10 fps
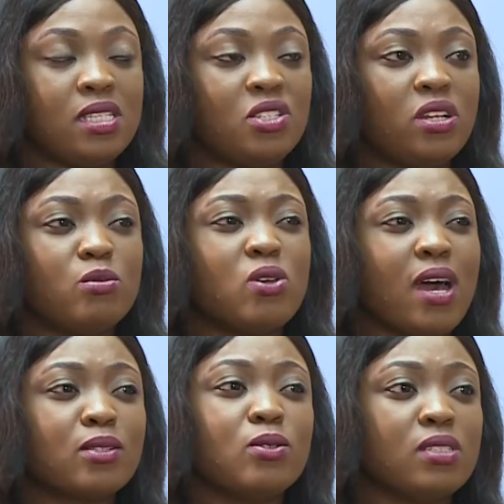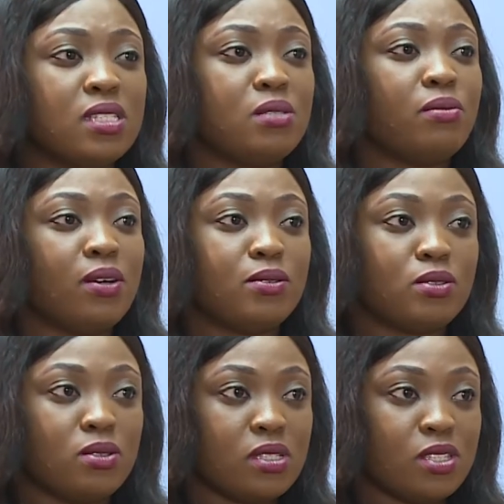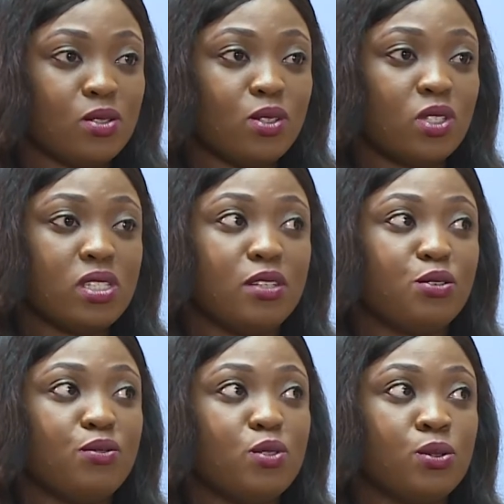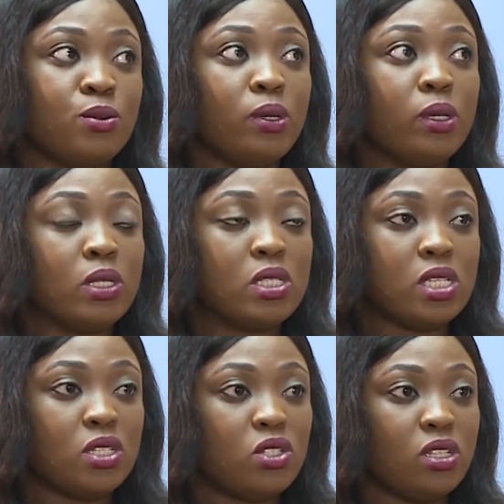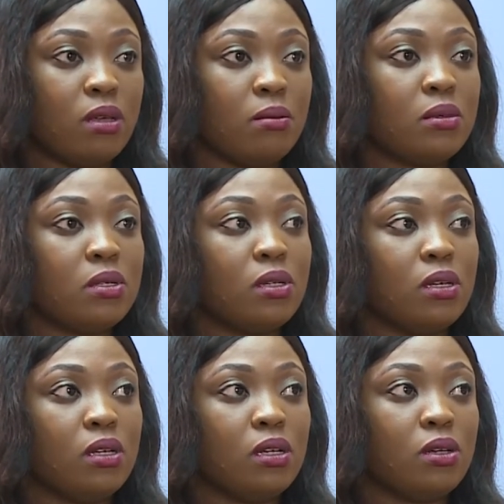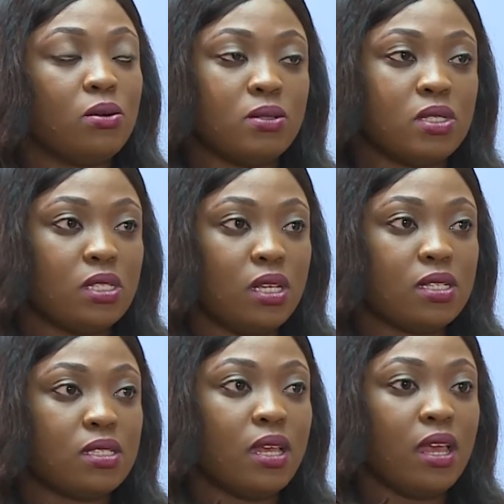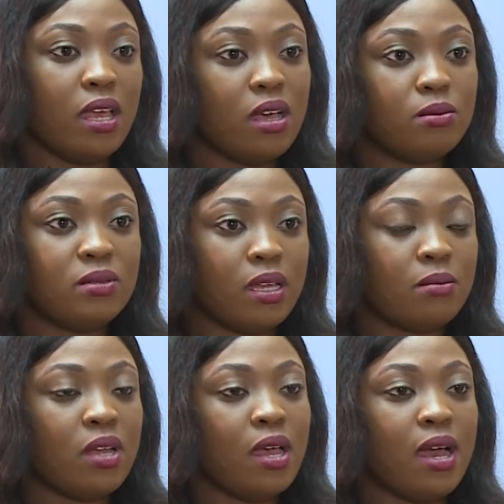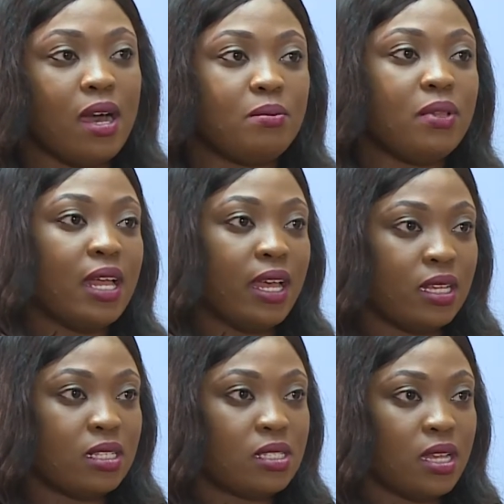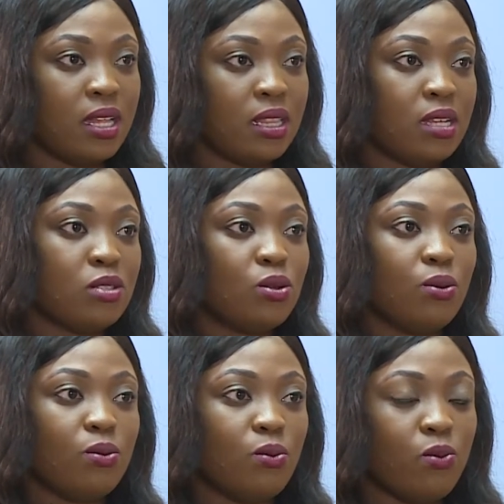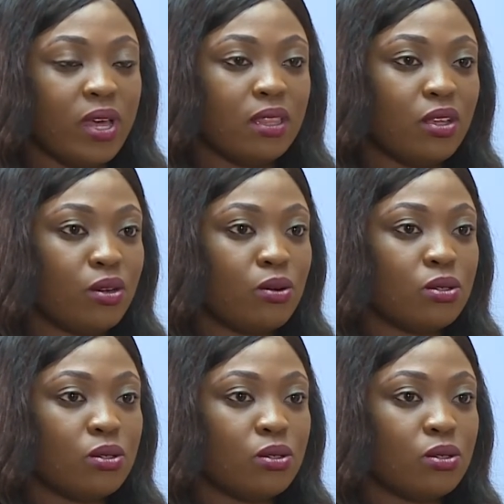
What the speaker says: teach them to act on these boundaries. It's not just enough to teach them all these things. Help them apply it, and then so when they're